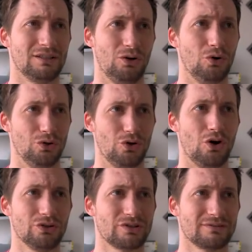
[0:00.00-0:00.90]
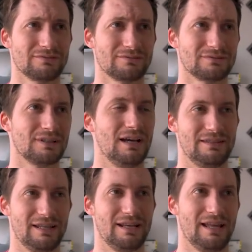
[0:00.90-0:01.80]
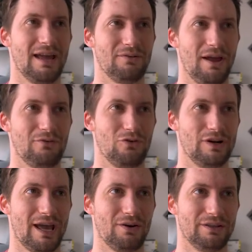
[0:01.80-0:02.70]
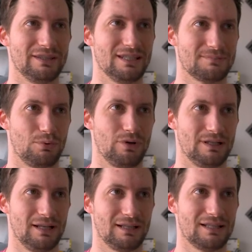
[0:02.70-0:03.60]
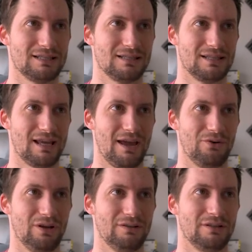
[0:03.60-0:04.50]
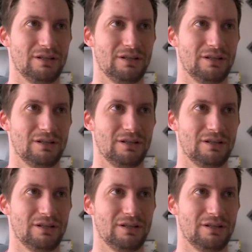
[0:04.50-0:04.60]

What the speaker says: or not, and then erroring out at this point, like this is the error.